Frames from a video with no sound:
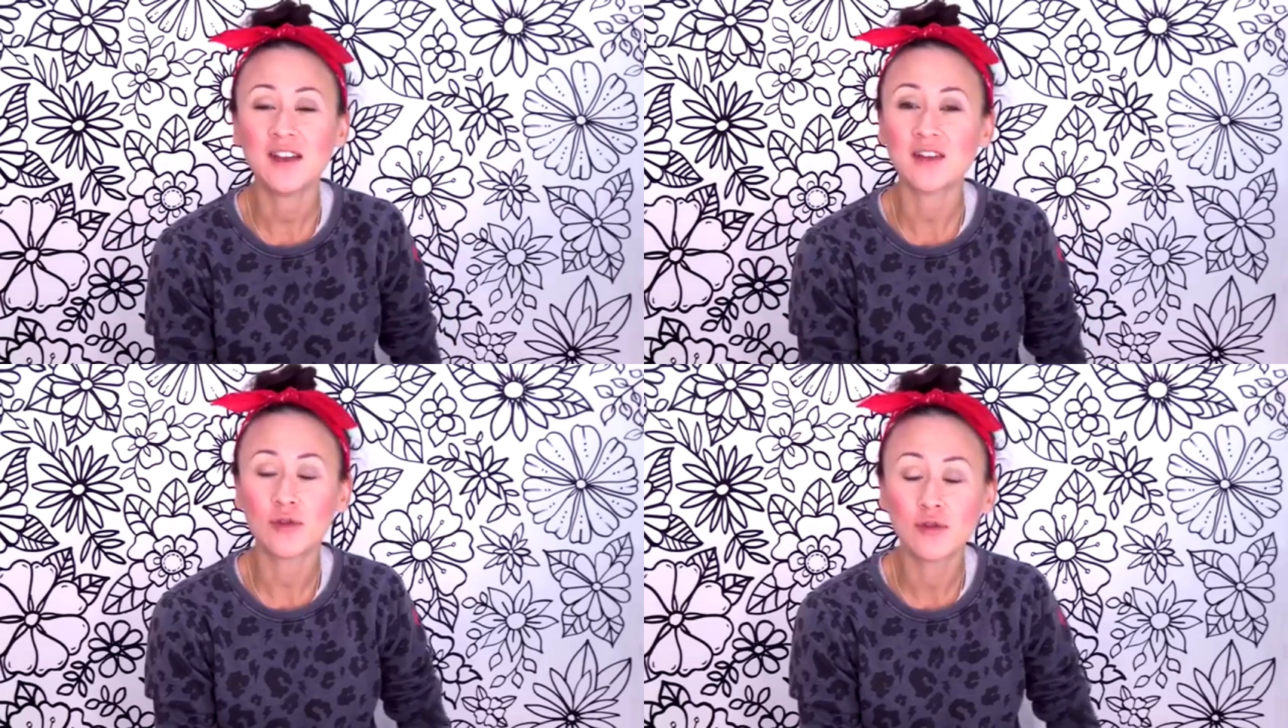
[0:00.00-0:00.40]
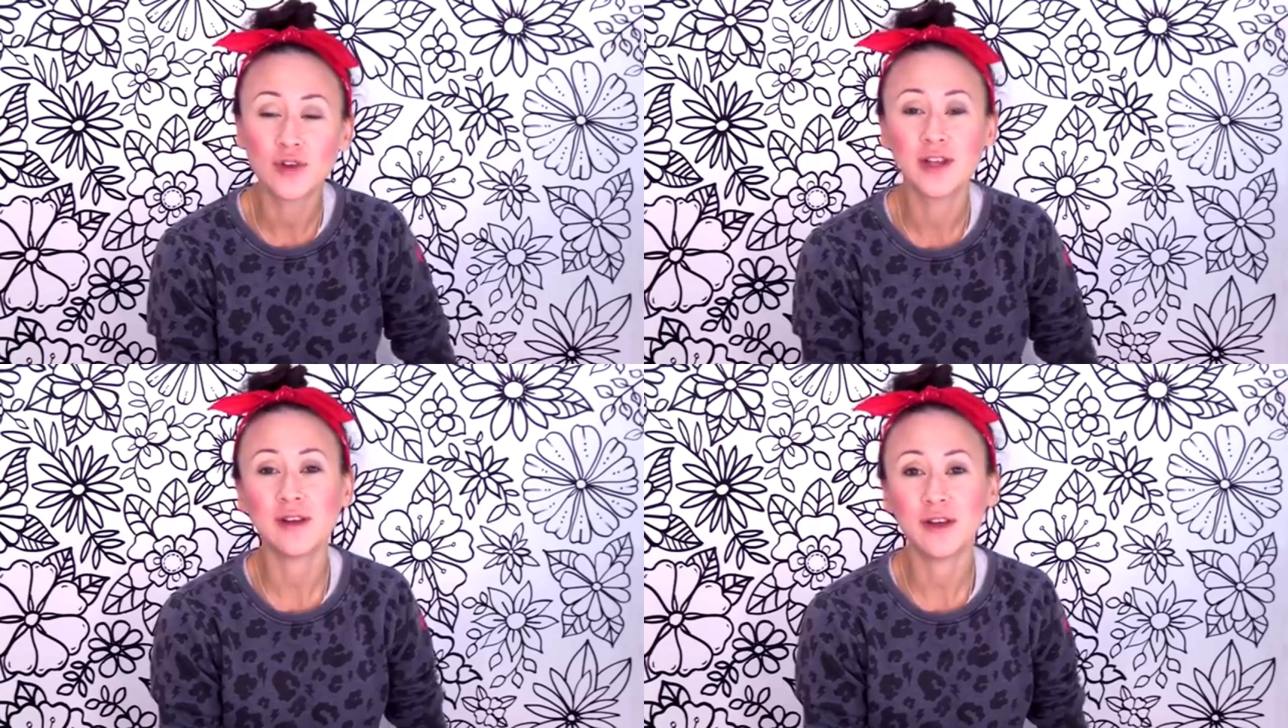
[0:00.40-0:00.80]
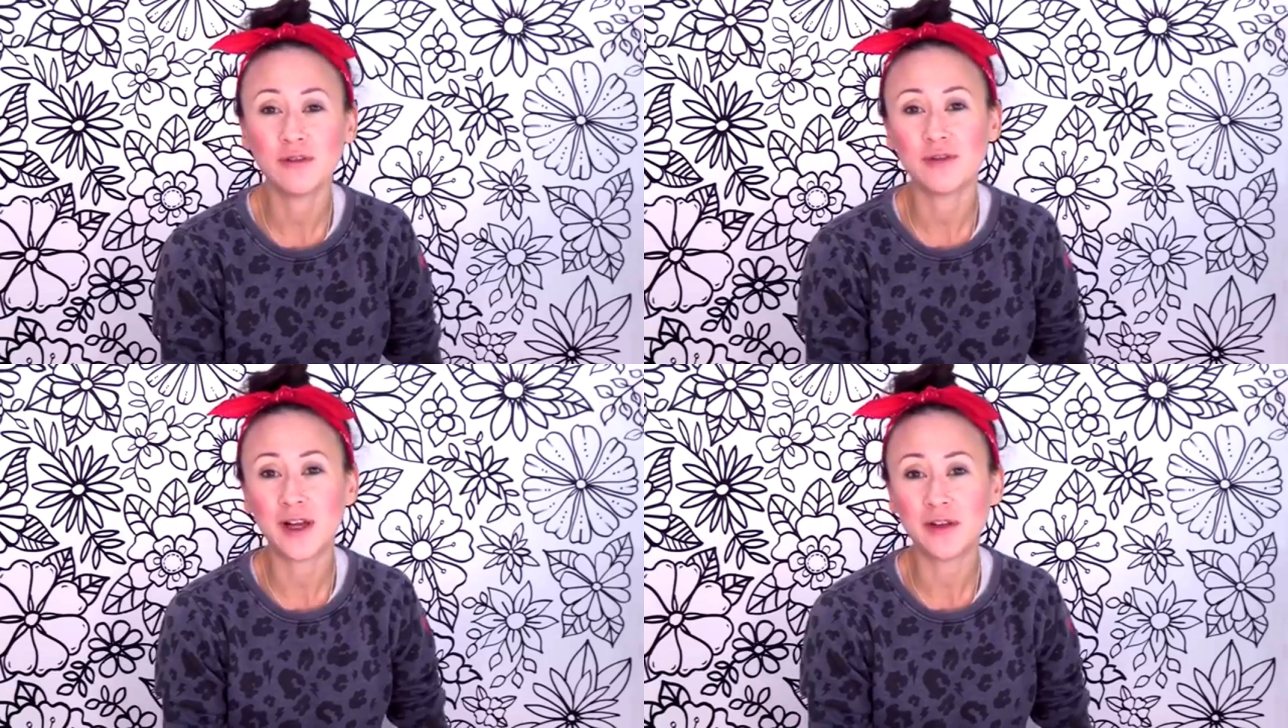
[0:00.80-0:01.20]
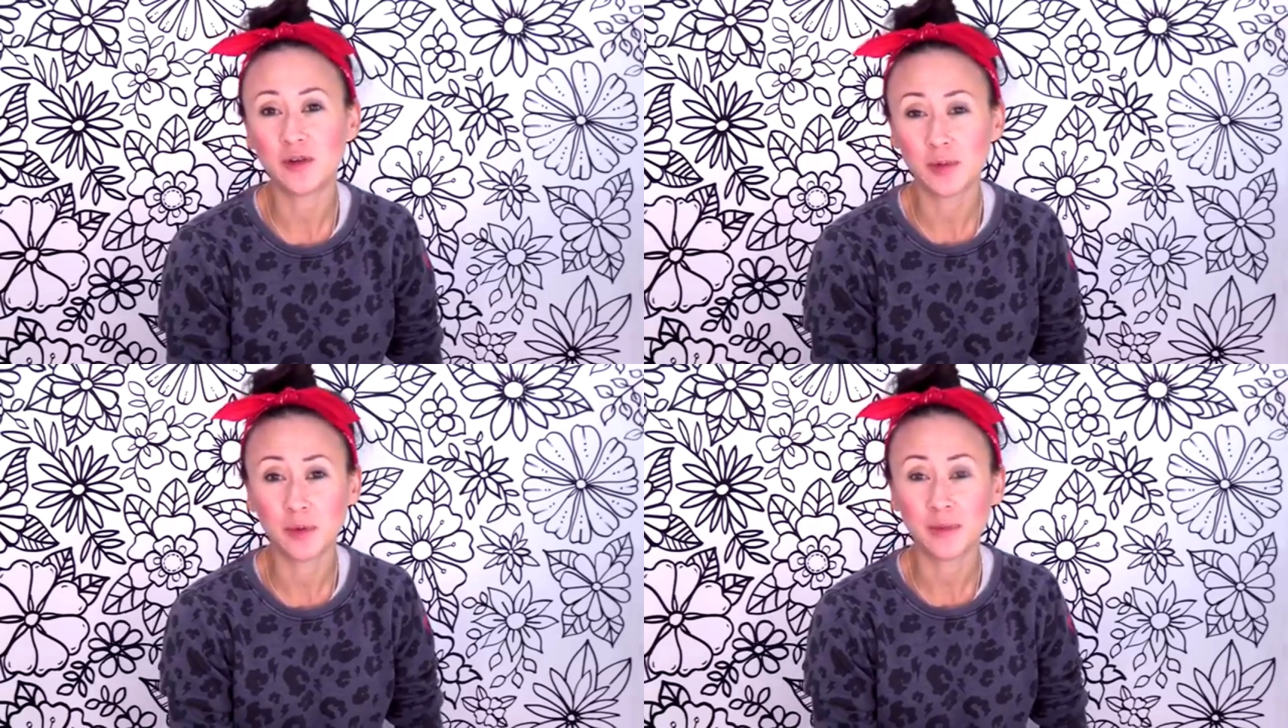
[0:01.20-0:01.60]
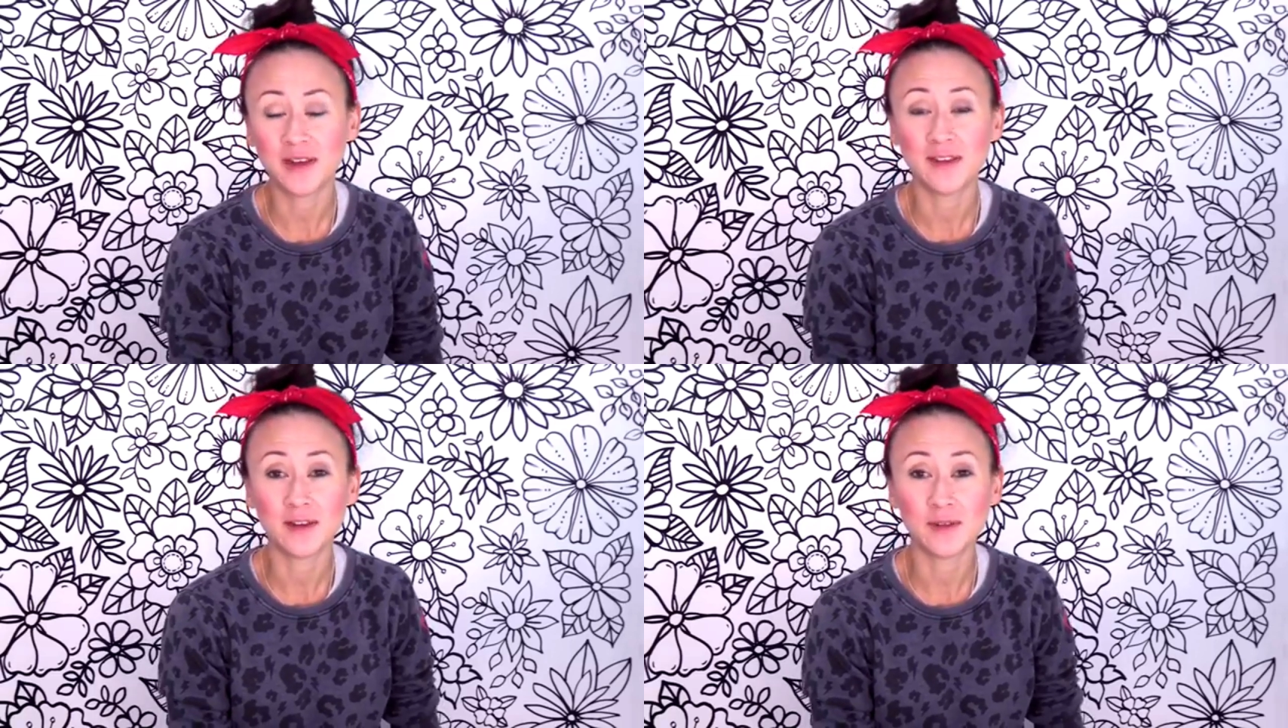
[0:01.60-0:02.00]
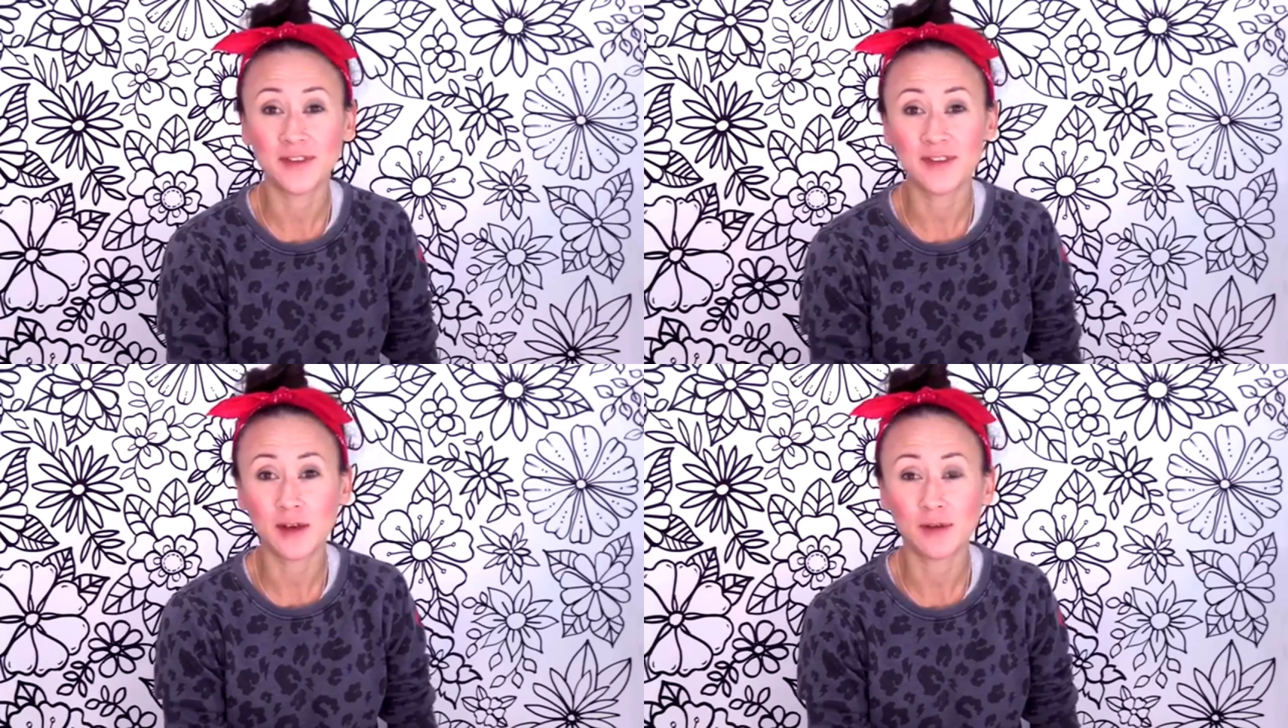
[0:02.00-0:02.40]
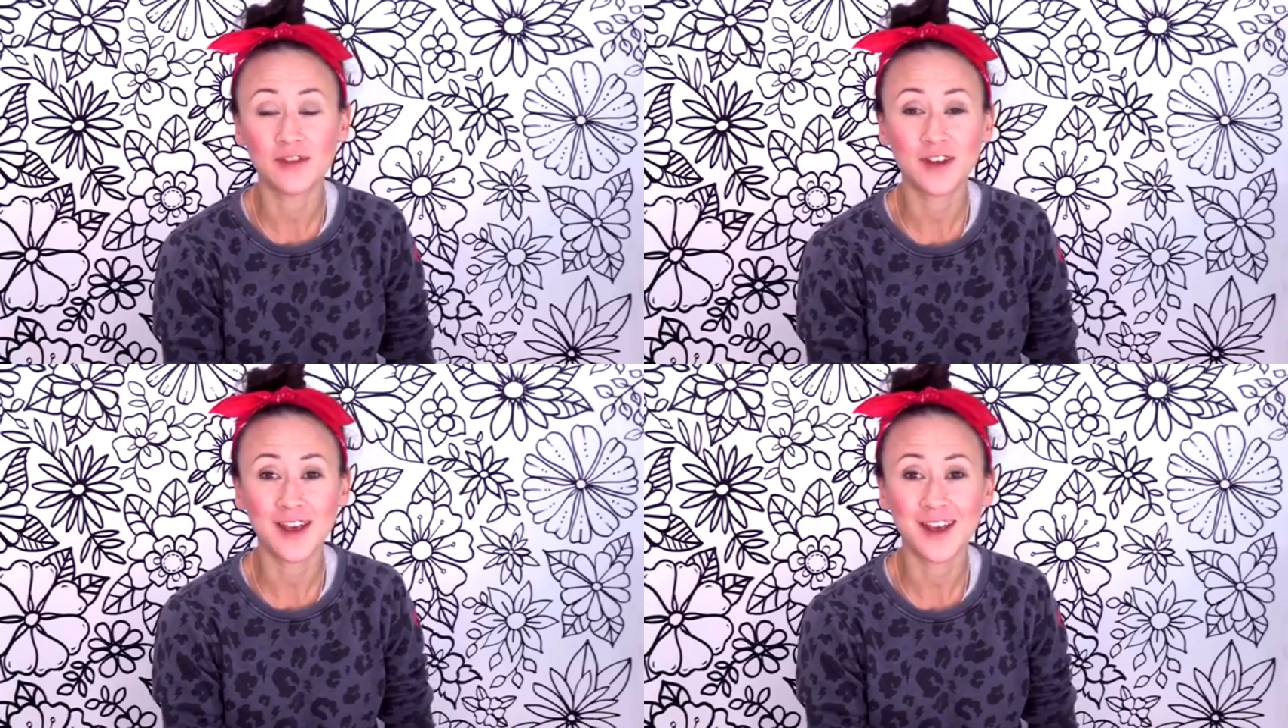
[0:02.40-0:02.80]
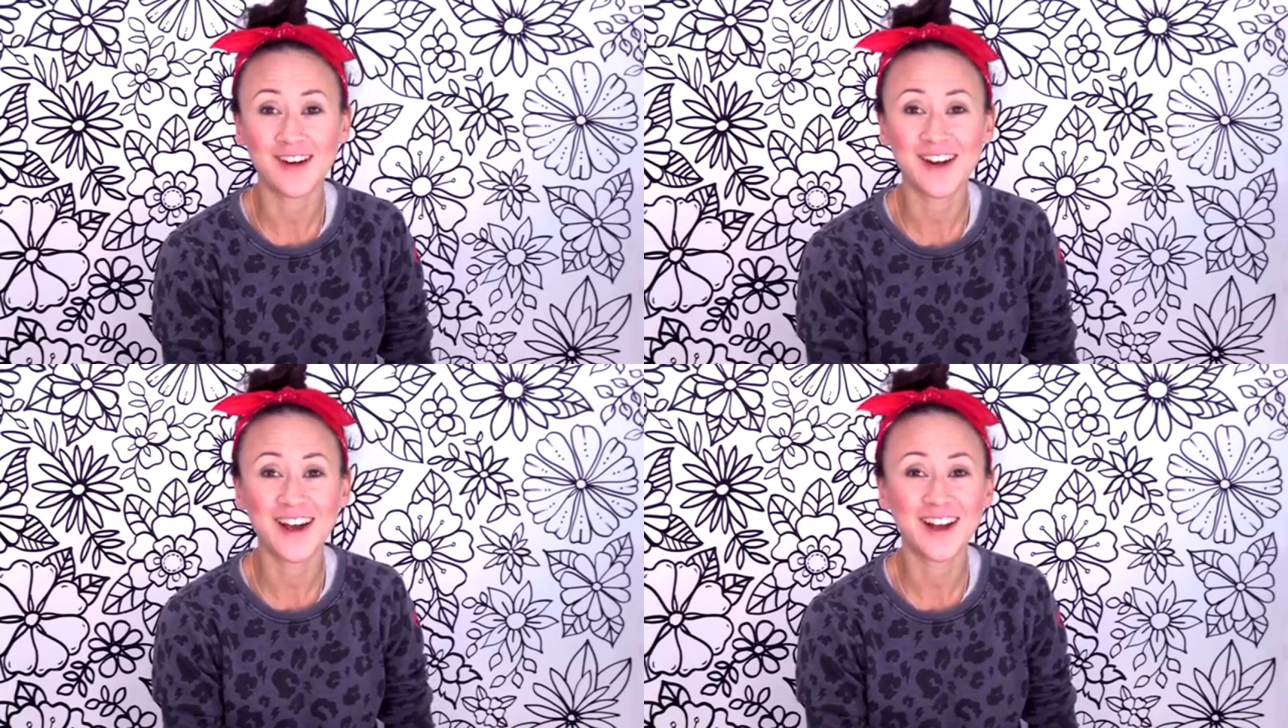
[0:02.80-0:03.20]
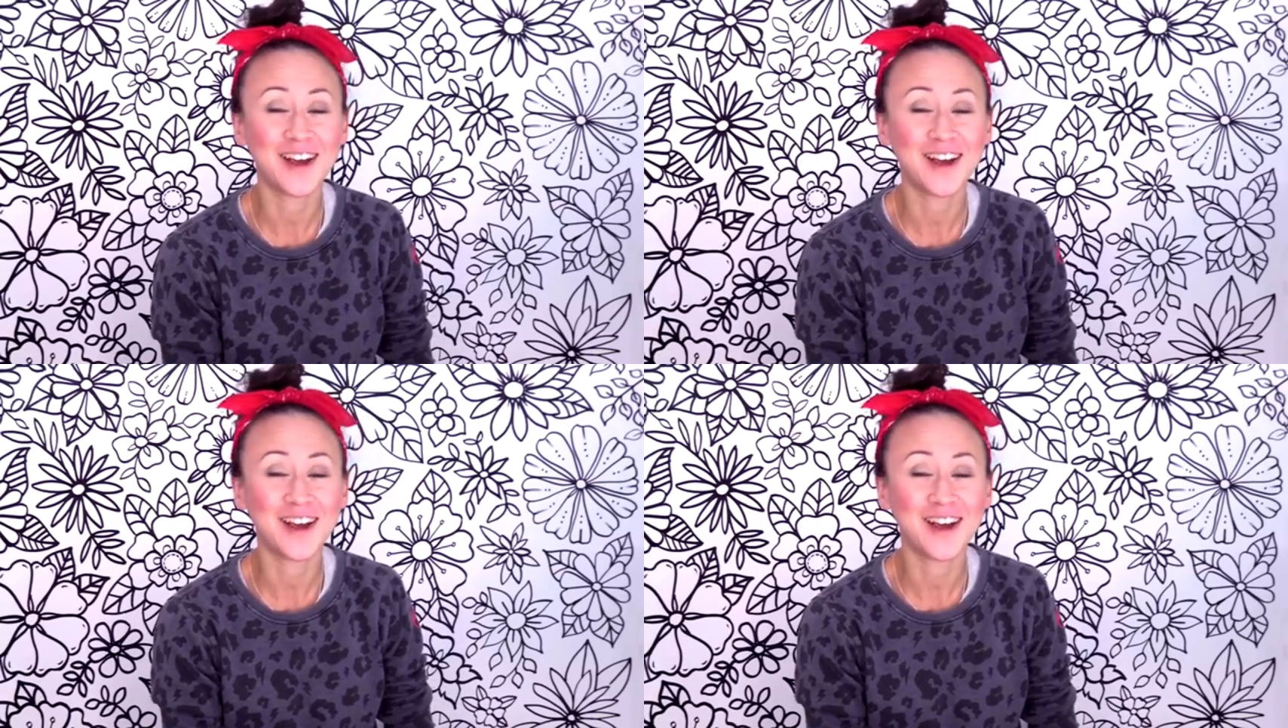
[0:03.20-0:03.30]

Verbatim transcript: It's a really valuable piece of self-care.